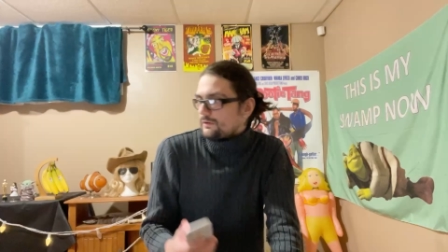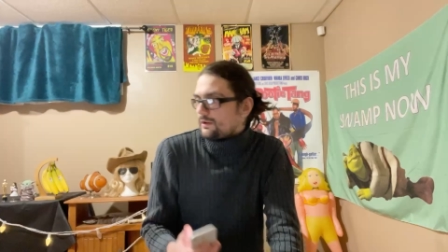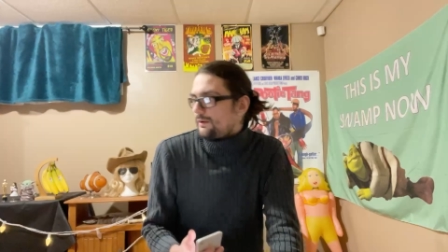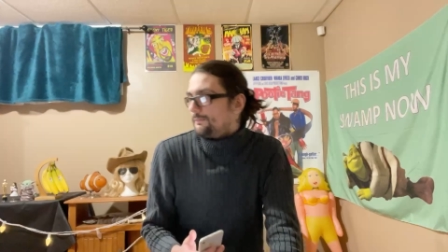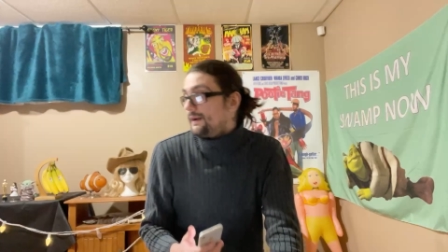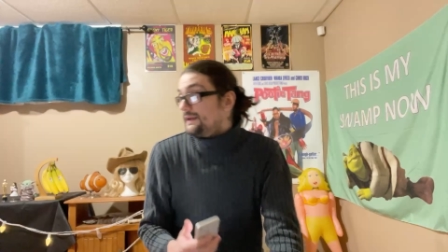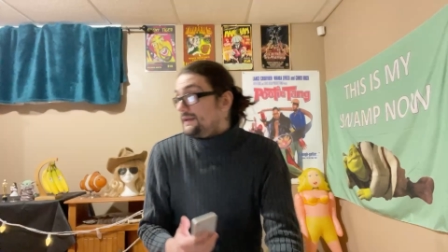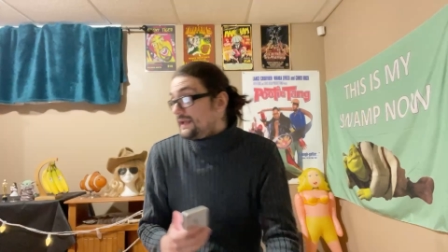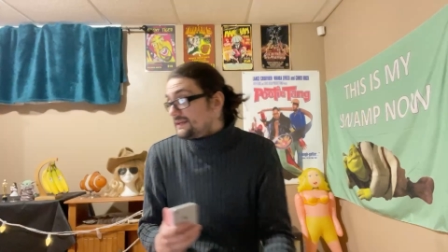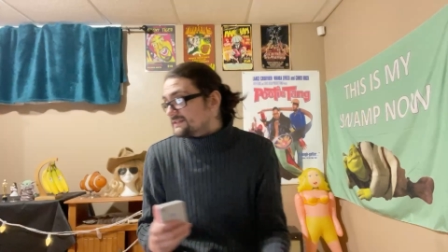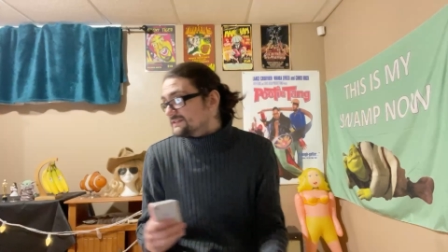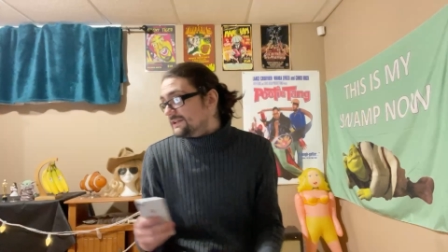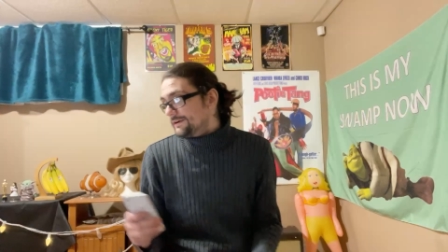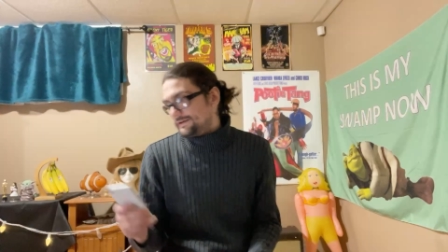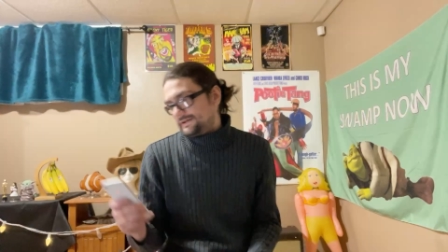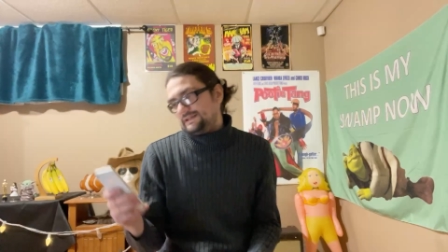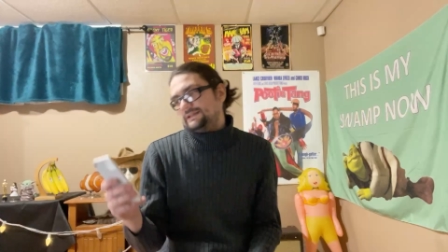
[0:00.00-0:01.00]
My next
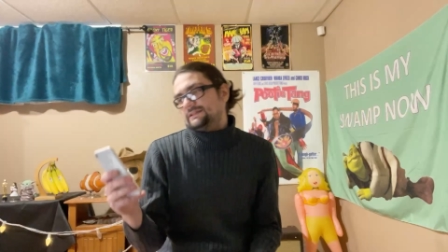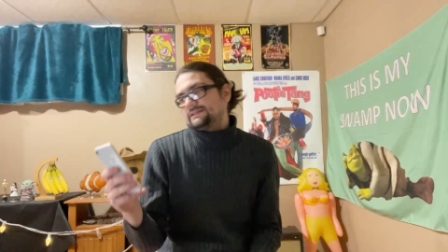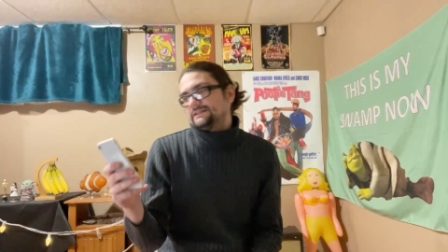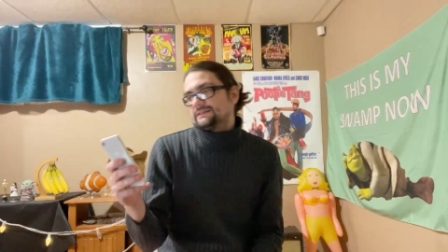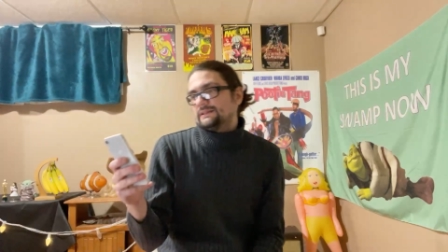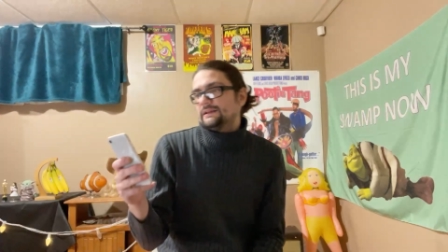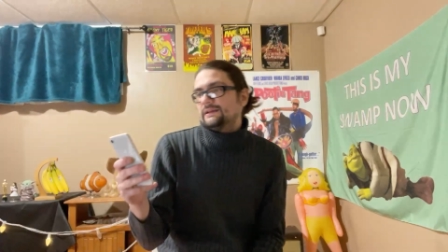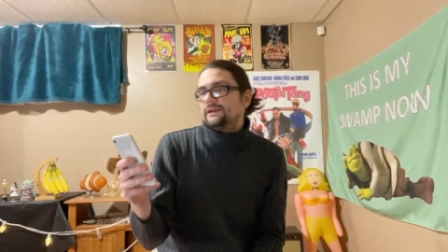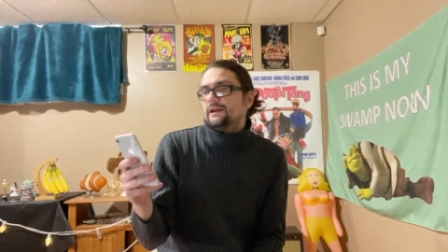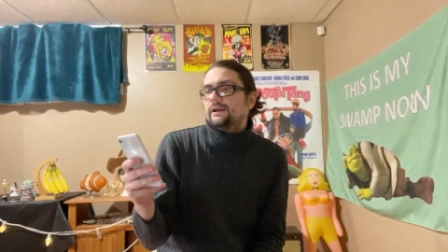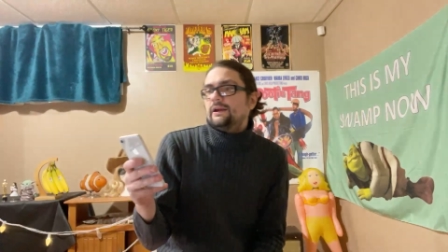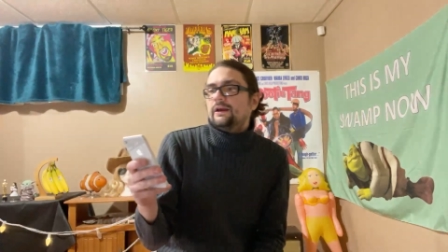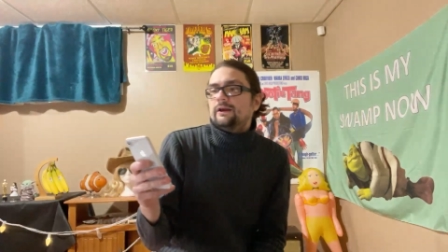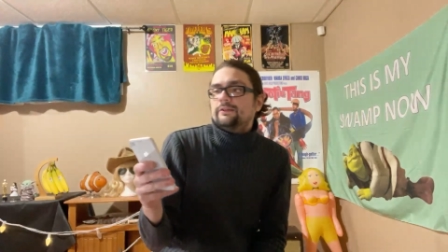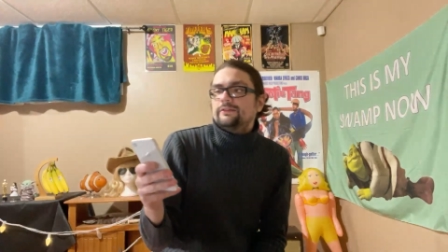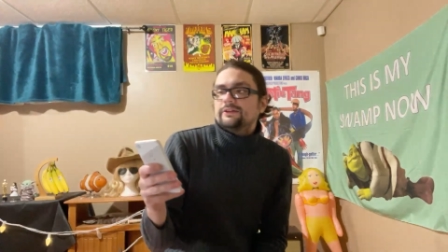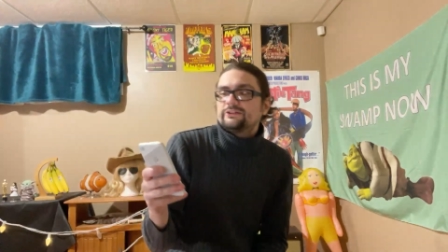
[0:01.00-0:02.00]
note is
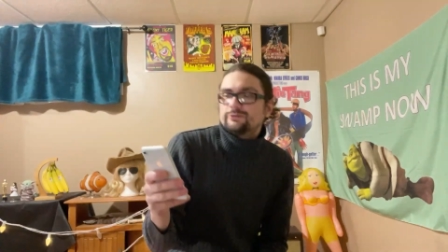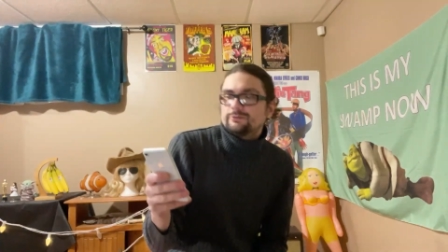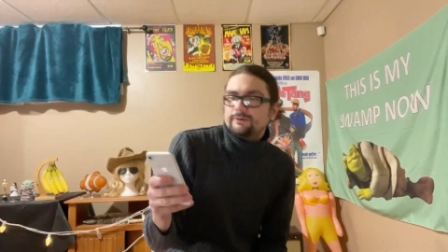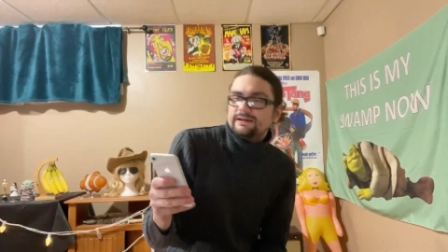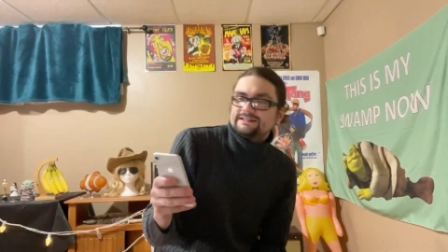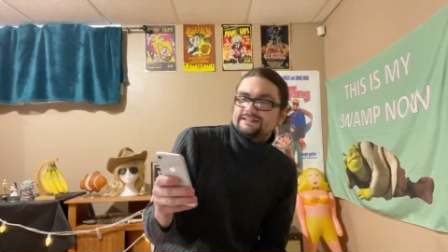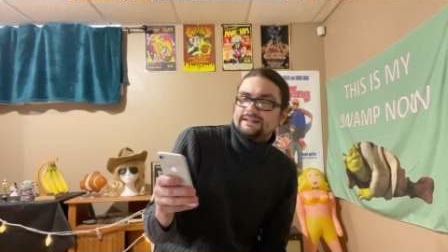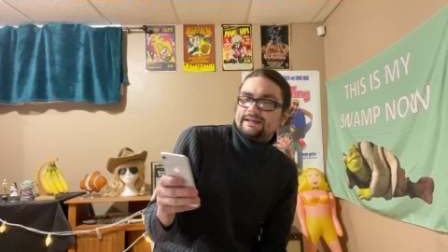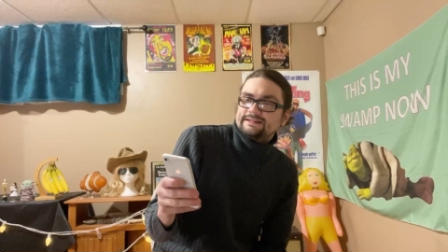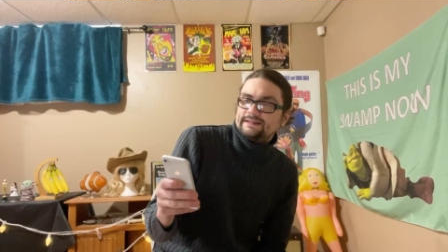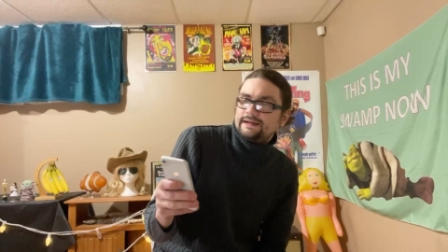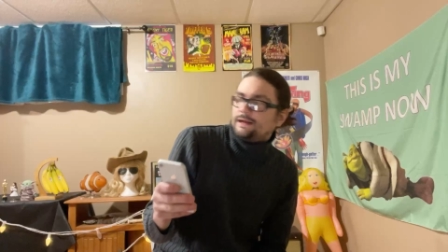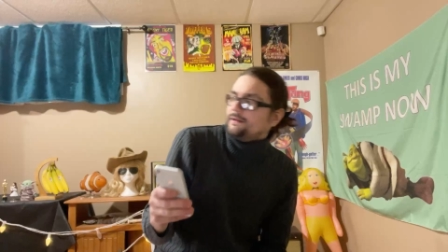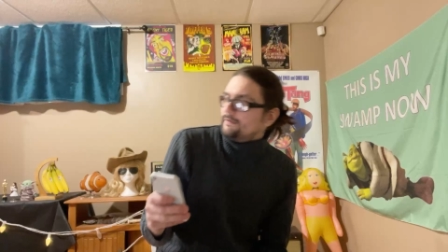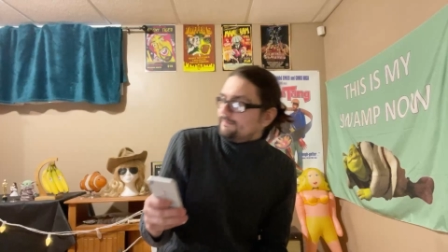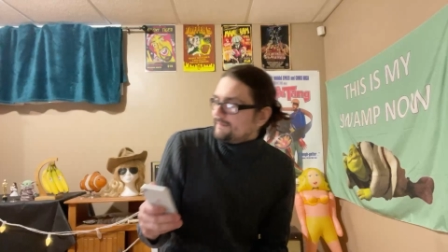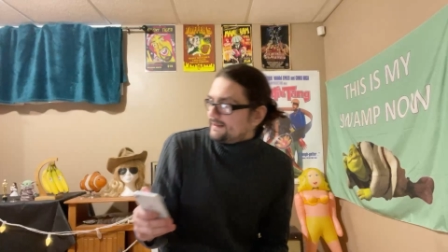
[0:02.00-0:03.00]
the twist has
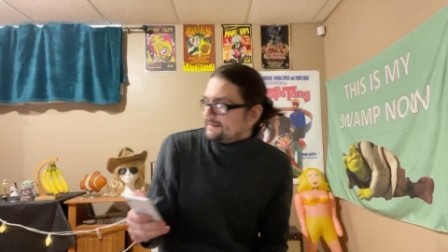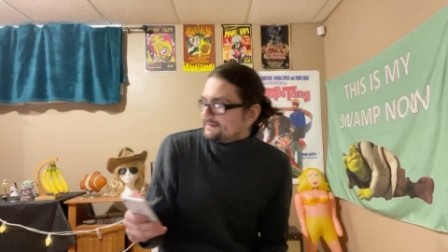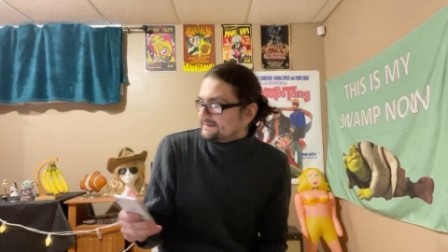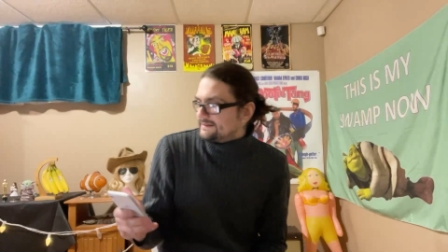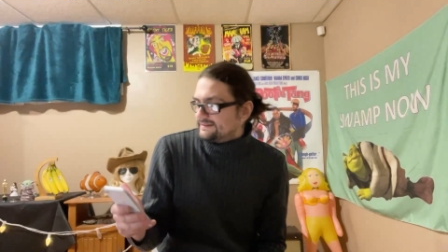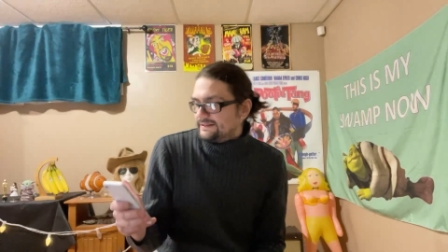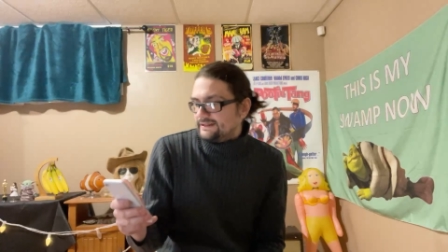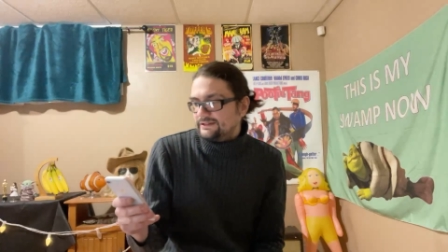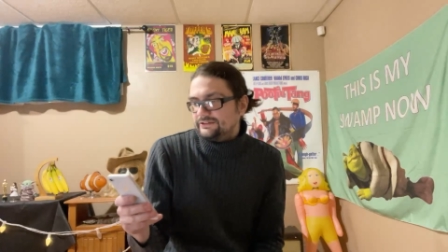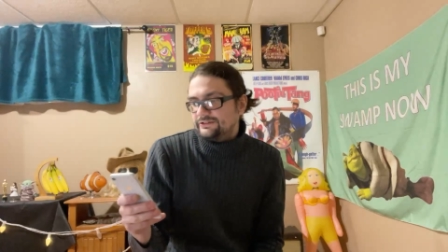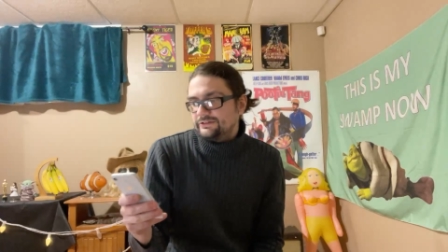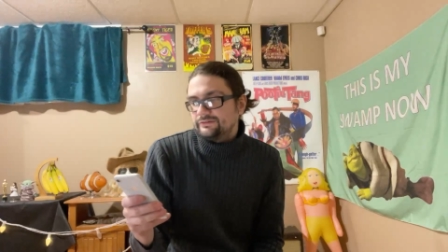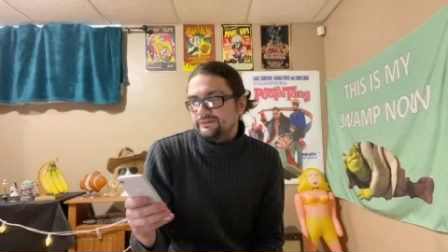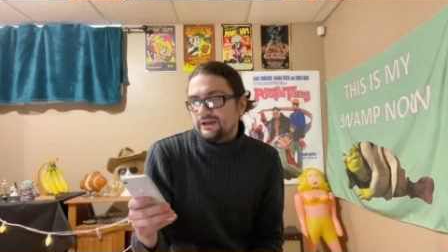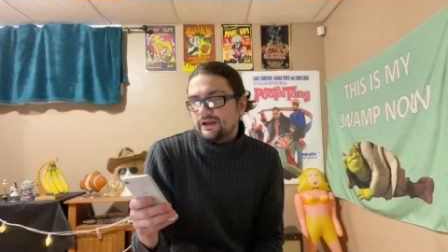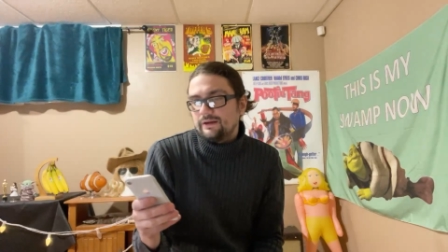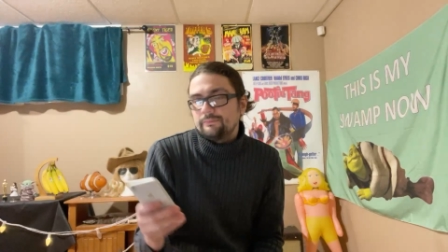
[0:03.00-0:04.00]
elements that do
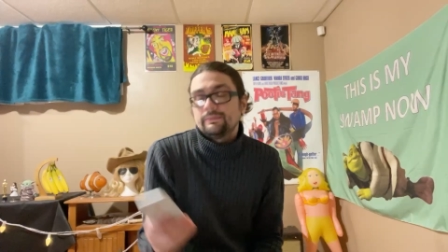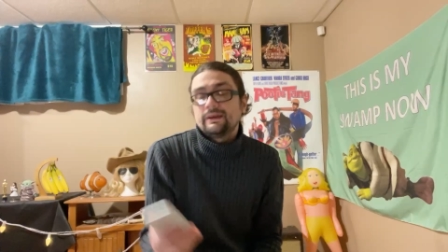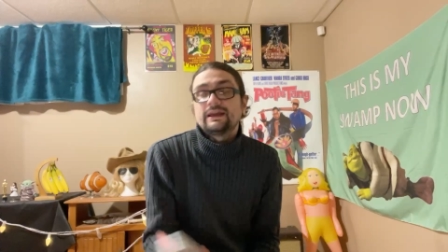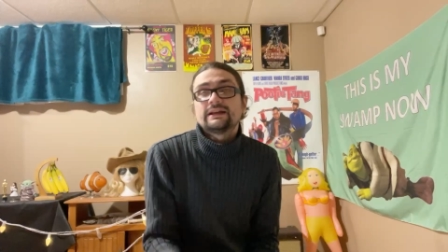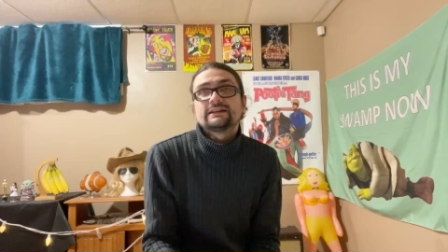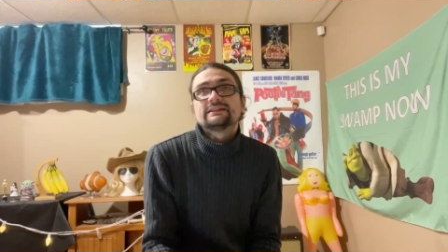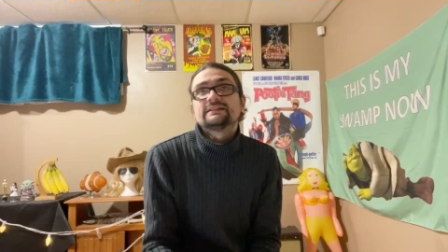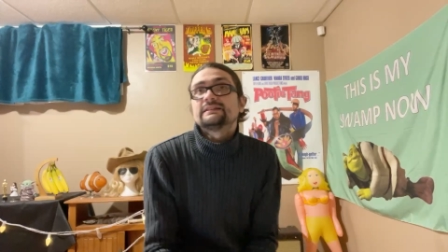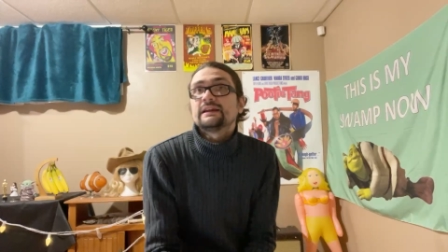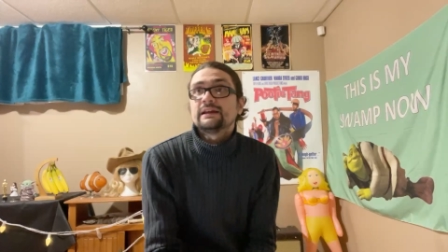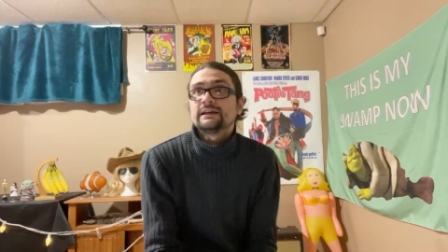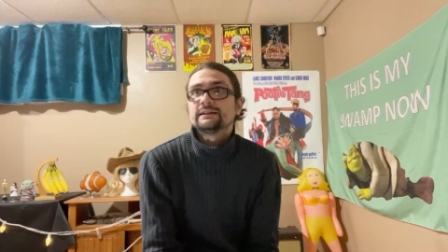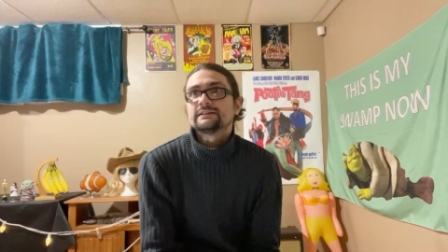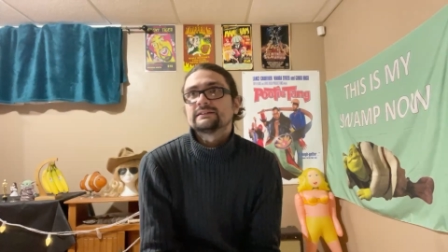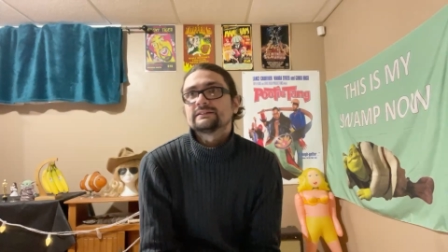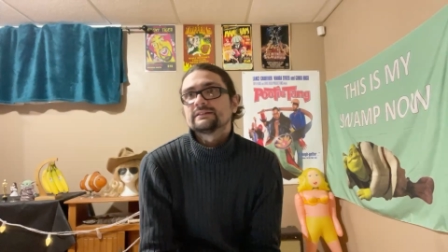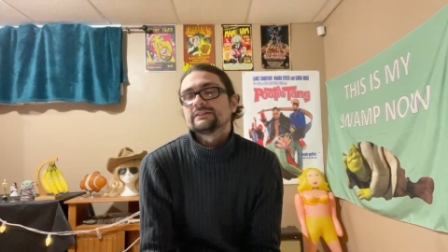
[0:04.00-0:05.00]
not make sense.